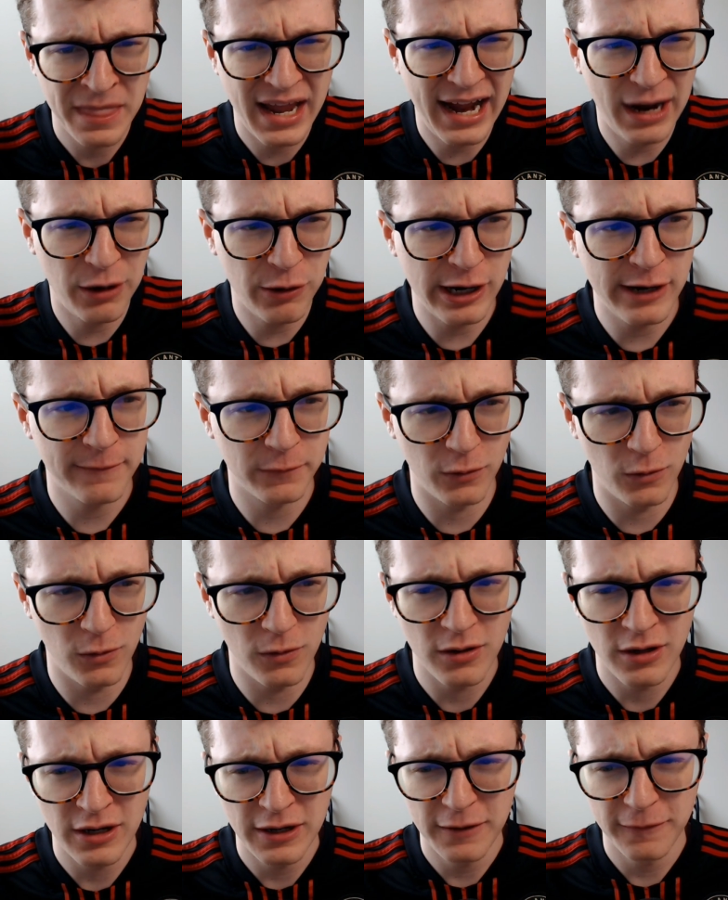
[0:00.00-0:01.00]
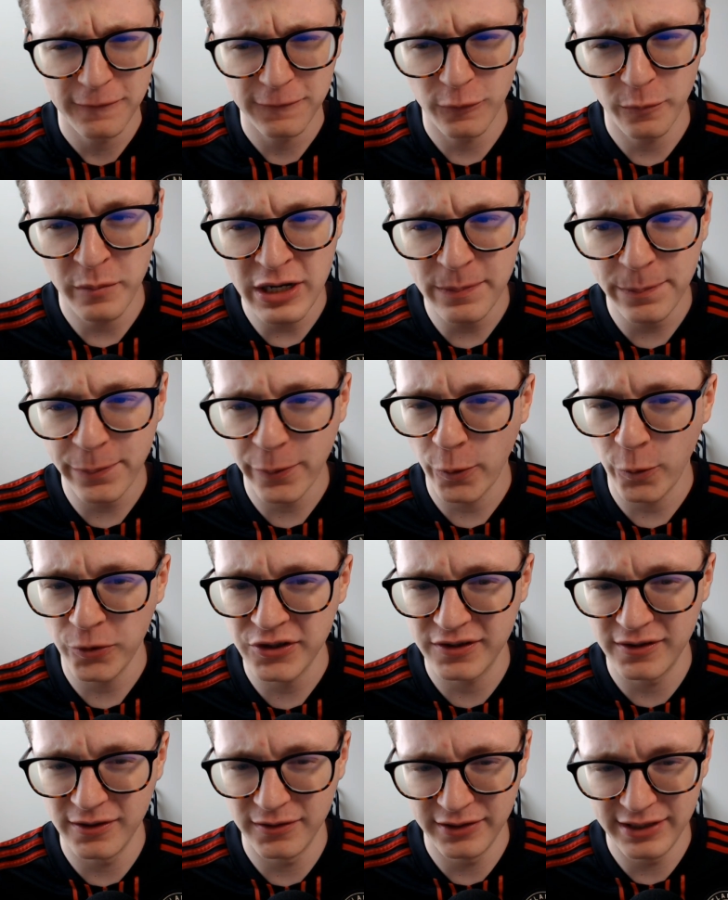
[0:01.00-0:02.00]
However, for me
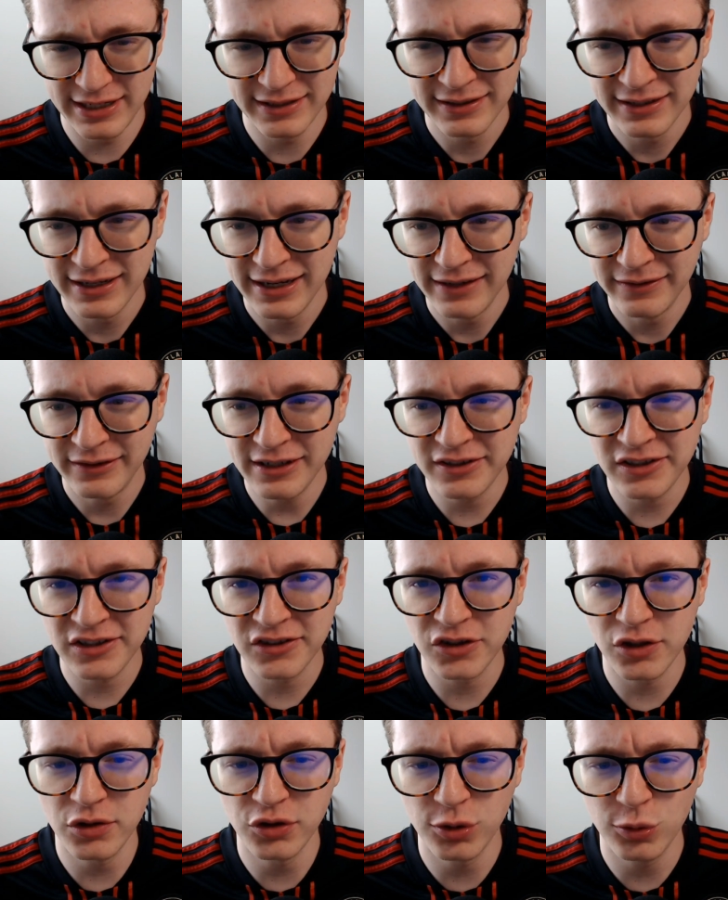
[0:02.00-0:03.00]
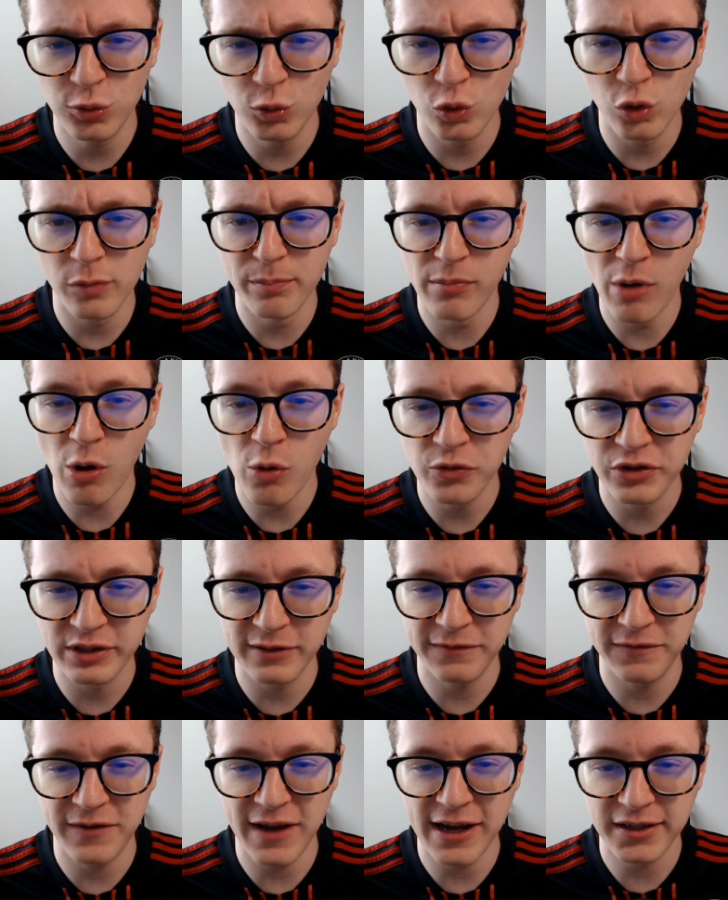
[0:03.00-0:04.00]
personally, this is a tool most
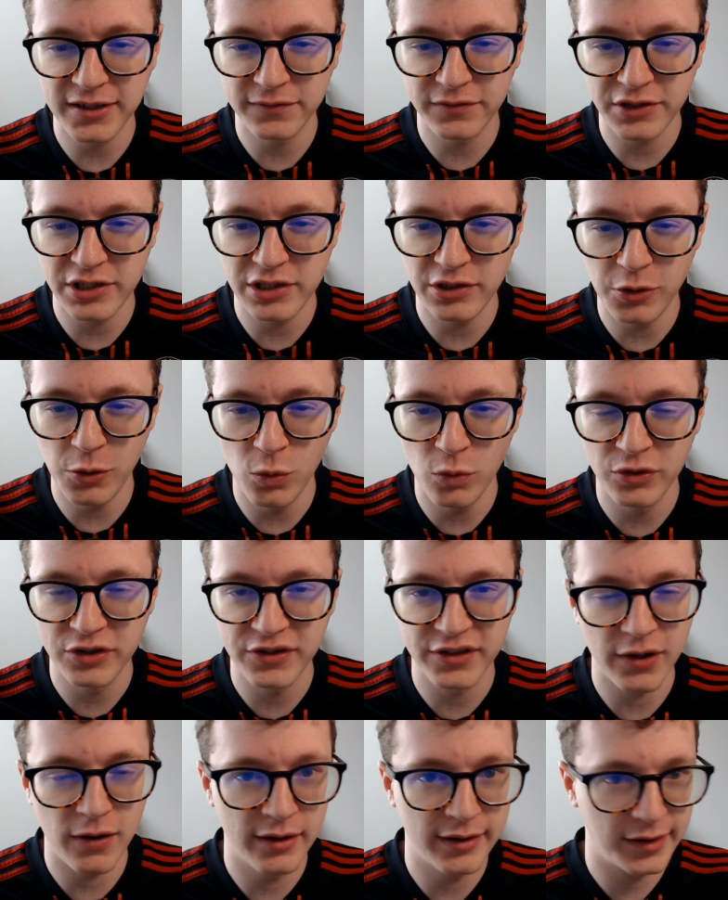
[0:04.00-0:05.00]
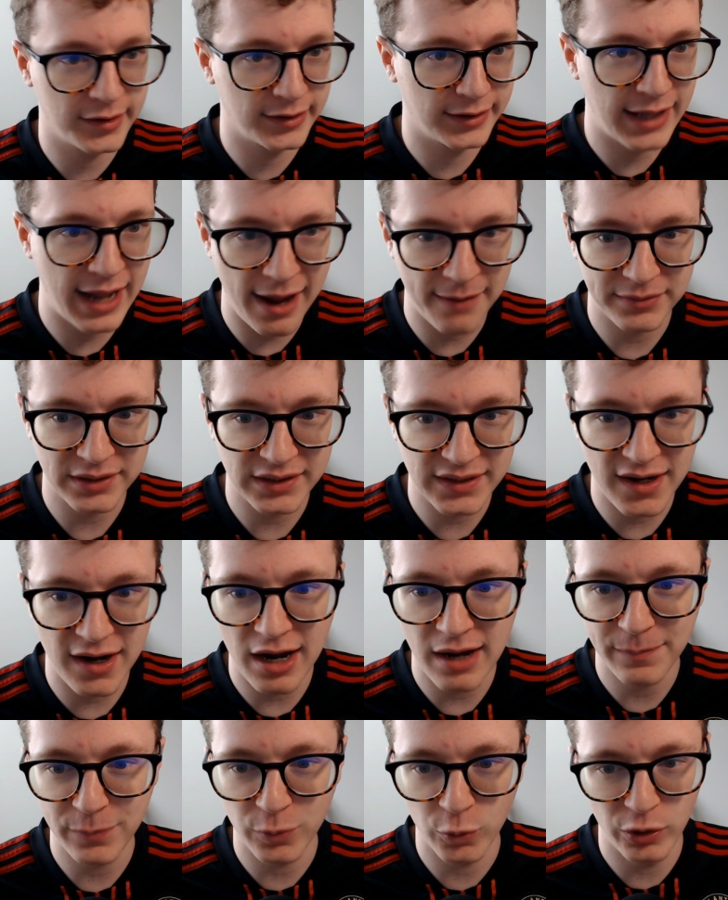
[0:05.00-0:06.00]
effectively used on a
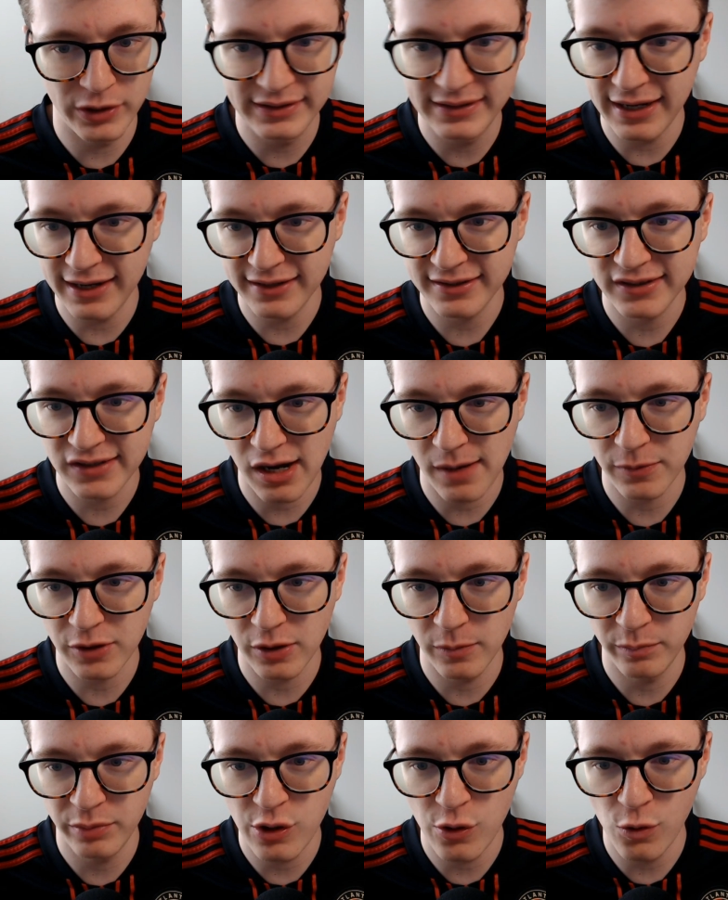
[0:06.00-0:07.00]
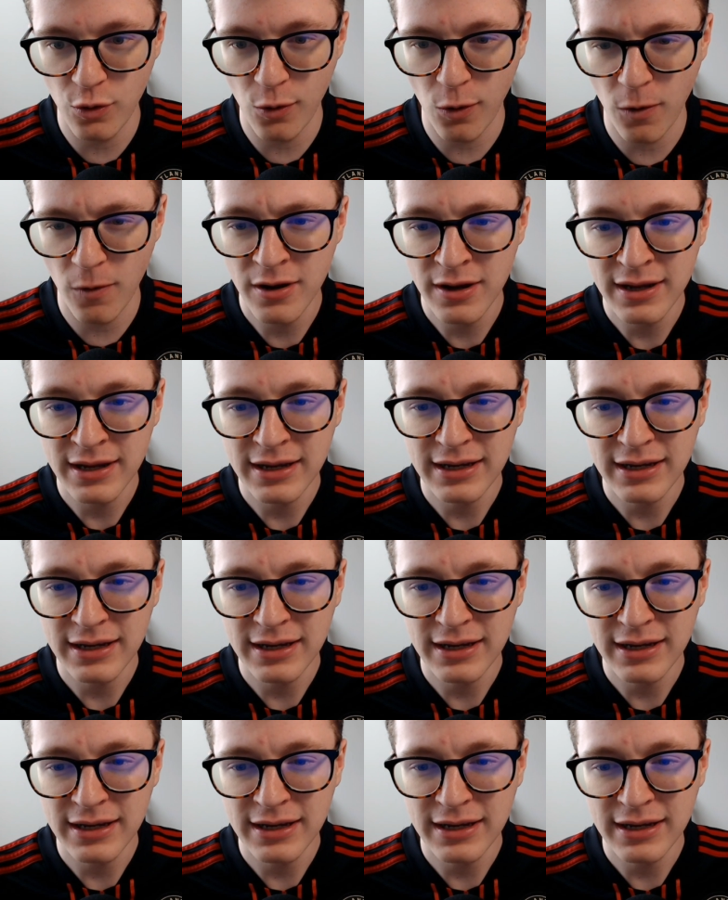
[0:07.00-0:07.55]
laptop or a desktop computer.